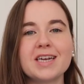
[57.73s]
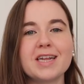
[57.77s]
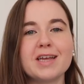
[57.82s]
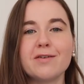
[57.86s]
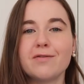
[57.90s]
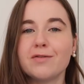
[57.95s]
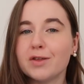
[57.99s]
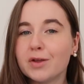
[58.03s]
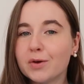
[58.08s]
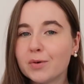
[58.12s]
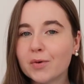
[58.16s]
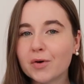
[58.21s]

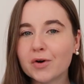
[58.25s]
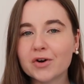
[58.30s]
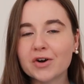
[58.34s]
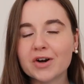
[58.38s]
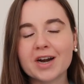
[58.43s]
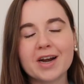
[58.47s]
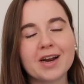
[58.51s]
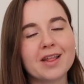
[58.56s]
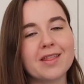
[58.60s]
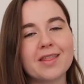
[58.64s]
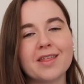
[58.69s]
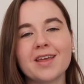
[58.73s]
If you ordered
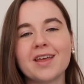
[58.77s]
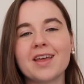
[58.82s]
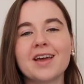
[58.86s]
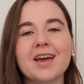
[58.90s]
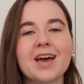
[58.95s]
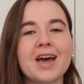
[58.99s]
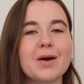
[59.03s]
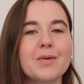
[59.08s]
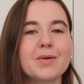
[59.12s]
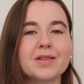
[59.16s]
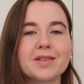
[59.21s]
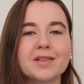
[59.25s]
anything,
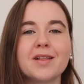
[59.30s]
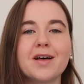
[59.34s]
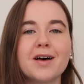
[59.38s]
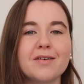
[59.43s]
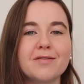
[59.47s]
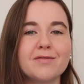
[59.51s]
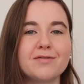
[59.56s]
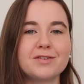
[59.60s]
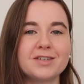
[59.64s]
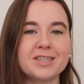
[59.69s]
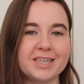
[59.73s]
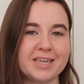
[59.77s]
I would
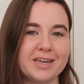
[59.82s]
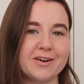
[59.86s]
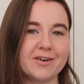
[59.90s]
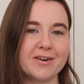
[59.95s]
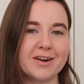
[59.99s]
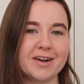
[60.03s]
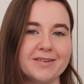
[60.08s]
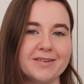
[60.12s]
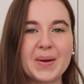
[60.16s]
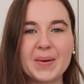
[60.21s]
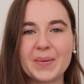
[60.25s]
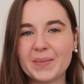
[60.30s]
love to hear
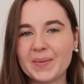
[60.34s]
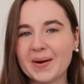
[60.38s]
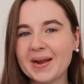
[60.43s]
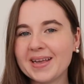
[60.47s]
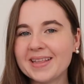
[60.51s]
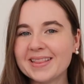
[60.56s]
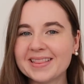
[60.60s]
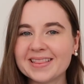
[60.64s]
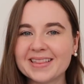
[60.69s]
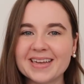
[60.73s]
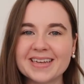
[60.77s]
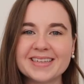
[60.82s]
All
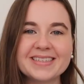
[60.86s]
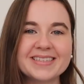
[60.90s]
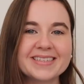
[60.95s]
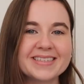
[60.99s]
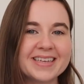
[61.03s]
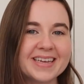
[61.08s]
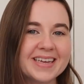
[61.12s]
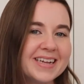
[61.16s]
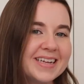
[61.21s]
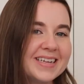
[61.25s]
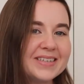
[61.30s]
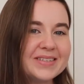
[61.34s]
right, let's
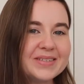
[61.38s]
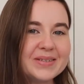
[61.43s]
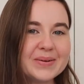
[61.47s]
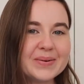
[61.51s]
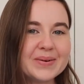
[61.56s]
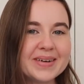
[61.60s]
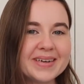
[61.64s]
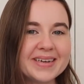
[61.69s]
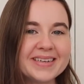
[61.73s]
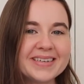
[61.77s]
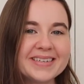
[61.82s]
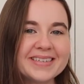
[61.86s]
get into
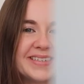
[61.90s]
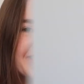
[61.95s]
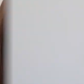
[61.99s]
it.